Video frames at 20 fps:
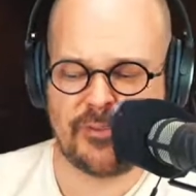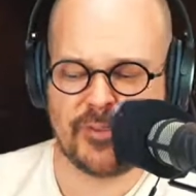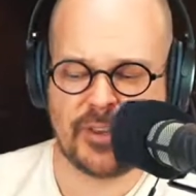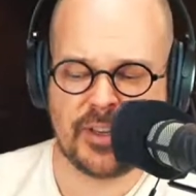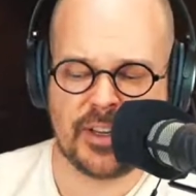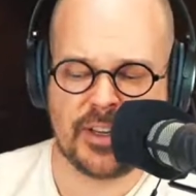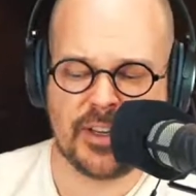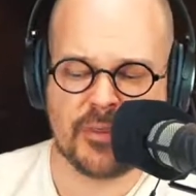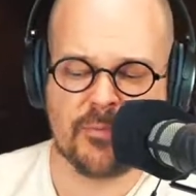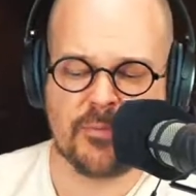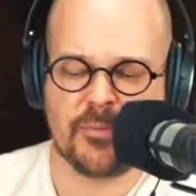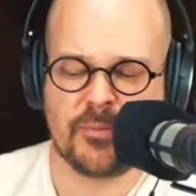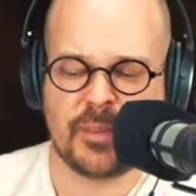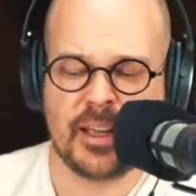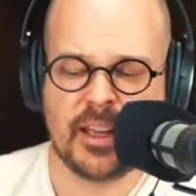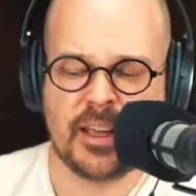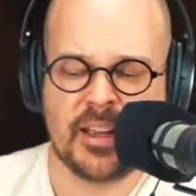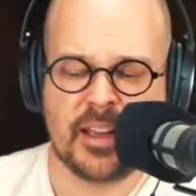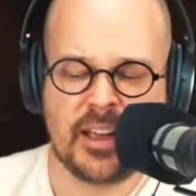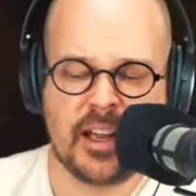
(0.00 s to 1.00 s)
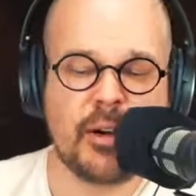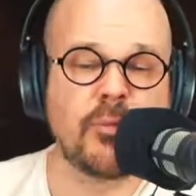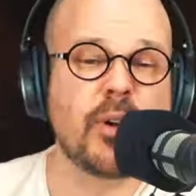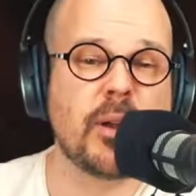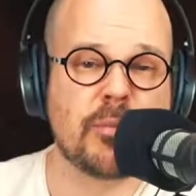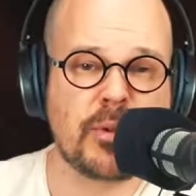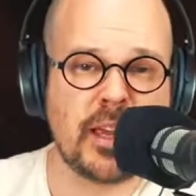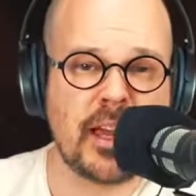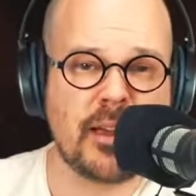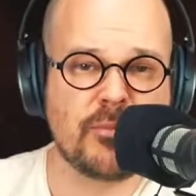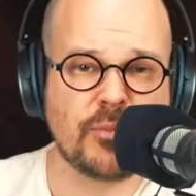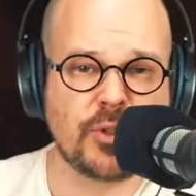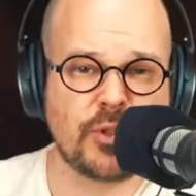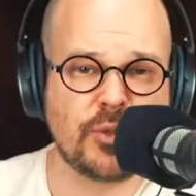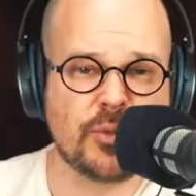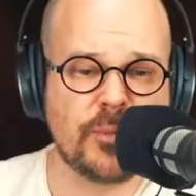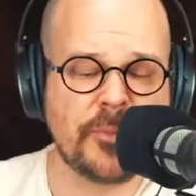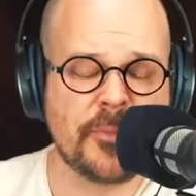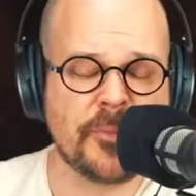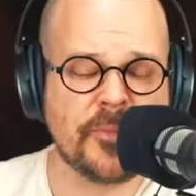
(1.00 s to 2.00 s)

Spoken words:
a webcam to.